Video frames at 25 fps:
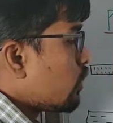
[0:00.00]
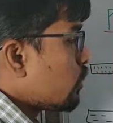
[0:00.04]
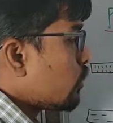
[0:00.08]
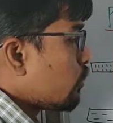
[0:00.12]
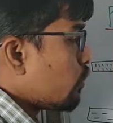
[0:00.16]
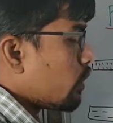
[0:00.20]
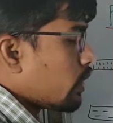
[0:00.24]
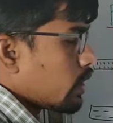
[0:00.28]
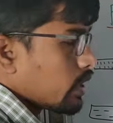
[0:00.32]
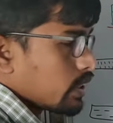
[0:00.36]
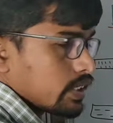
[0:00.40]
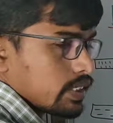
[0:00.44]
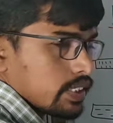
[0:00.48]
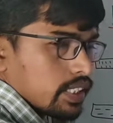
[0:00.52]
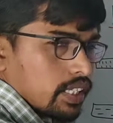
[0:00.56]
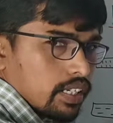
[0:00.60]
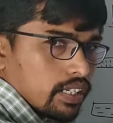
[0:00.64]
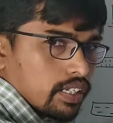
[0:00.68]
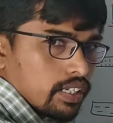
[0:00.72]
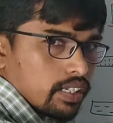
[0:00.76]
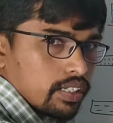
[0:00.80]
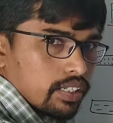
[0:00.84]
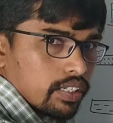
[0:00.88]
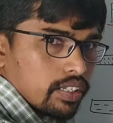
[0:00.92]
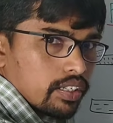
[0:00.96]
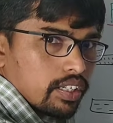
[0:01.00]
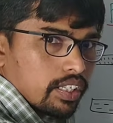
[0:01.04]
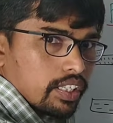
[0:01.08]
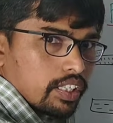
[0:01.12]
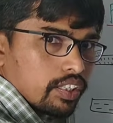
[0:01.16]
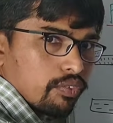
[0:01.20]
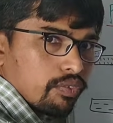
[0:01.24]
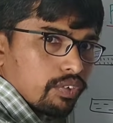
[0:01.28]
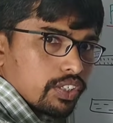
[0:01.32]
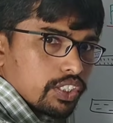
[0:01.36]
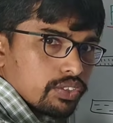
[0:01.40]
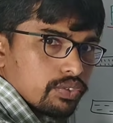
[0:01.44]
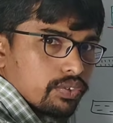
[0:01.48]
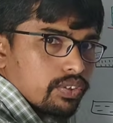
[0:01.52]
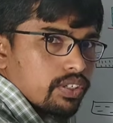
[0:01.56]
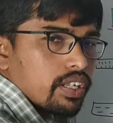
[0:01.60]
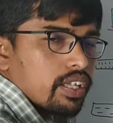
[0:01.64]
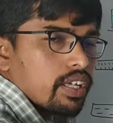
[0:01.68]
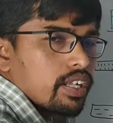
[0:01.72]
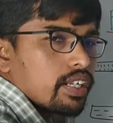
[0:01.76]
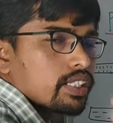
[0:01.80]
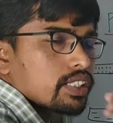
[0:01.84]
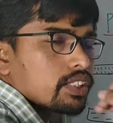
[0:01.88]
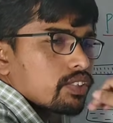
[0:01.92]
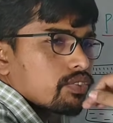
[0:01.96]
towards in the westward
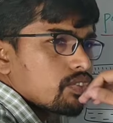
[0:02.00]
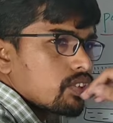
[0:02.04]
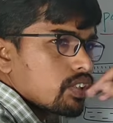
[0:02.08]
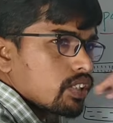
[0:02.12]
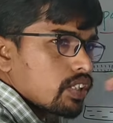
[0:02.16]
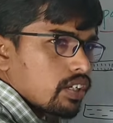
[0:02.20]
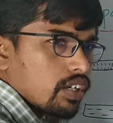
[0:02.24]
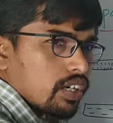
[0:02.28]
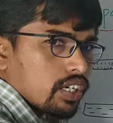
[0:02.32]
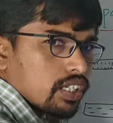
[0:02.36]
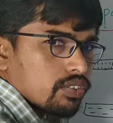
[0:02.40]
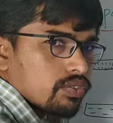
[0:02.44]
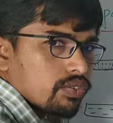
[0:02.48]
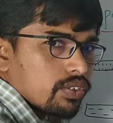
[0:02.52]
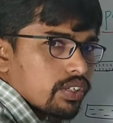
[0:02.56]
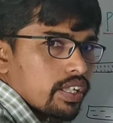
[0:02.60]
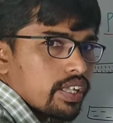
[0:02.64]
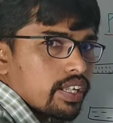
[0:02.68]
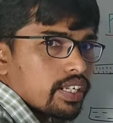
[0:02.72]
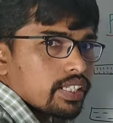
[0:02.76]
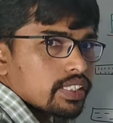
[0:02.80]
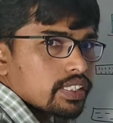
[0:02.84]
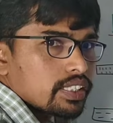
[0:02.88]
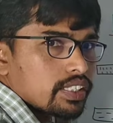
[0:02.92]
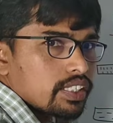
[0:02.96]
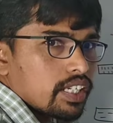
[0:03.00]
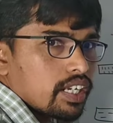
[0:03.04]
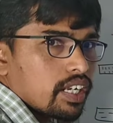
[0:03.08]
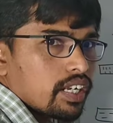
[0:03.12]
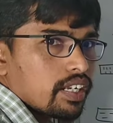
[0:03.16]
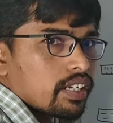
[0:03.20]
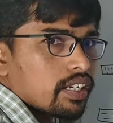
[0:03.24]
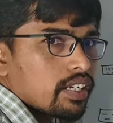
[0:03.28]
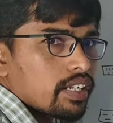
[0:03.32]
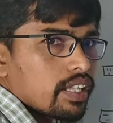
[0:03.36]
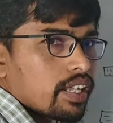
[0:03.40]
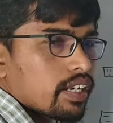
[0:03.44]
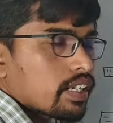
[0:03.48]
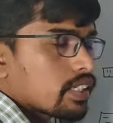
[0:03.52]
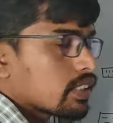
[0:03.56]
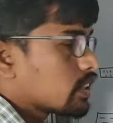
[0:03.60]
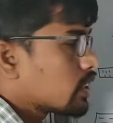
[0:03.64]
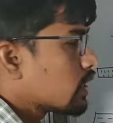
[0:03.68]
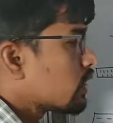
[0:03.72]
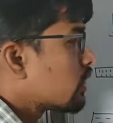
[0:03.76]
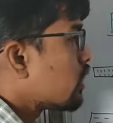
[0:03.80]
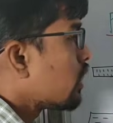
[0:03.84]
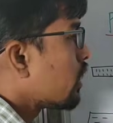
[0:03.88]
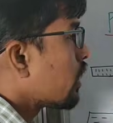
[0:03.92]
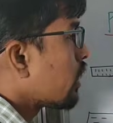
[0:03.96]
direction, in the northward direction, in any
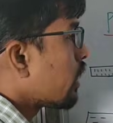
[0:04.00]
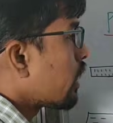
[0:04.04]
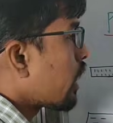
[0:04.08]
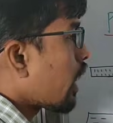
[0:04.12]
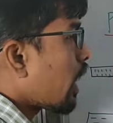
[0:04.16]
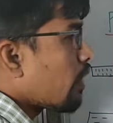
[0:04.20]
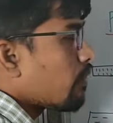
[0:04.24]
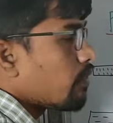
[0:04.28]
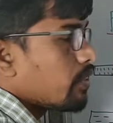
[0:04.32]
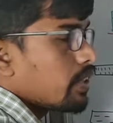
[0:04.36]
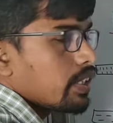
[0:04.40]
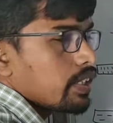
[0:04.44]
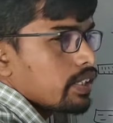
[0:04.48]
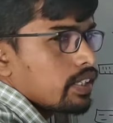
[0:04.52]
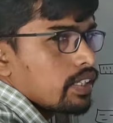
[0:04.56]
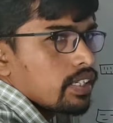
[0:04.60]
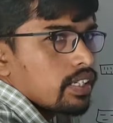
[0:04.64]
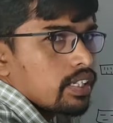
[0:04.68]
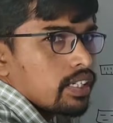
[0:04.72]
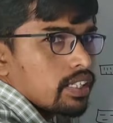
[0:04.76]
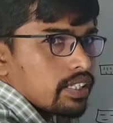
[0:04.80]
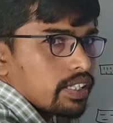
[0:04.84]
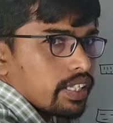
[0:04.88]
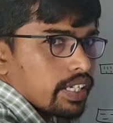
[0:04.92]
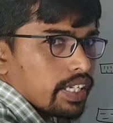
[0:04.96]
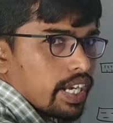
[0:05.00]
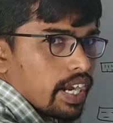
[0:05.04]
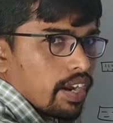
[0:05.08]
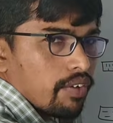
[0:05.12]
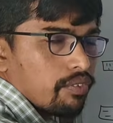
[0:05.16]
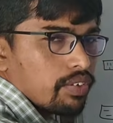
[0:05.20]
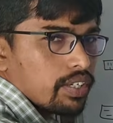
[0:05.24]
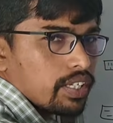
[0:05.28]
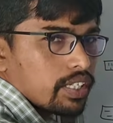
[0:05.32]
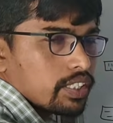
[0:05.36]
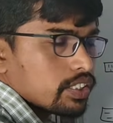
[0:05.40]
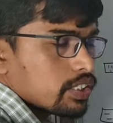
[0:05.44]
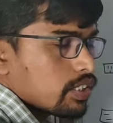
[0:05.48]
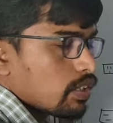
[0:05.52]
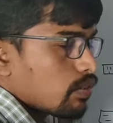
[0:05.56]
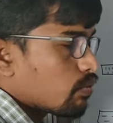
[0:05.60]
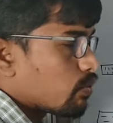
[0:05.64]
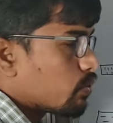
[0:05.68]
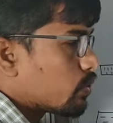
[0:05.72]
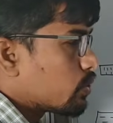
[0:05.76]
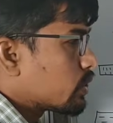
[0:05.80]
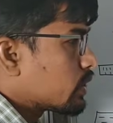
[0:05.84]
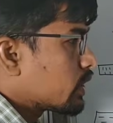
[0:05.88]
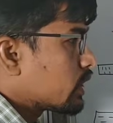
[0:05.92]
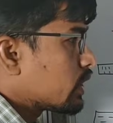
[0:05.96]
direction, the gravitational
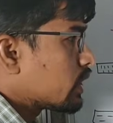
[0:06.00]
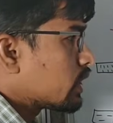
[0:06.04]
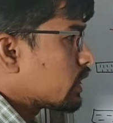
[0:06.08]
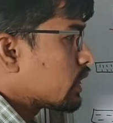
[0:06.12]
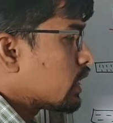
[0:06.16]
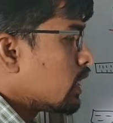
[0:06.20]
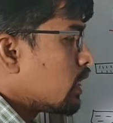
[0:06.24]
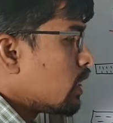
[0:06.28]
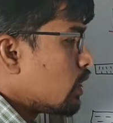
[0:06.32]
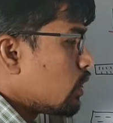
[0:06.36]
forces,